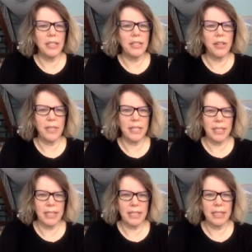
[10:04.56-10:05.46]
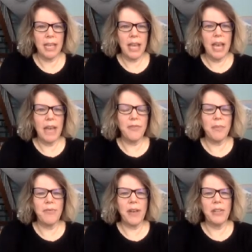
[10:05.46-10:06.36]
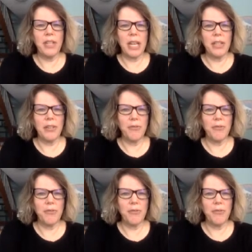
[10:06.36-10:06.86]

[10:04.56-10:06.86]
services and from a foundation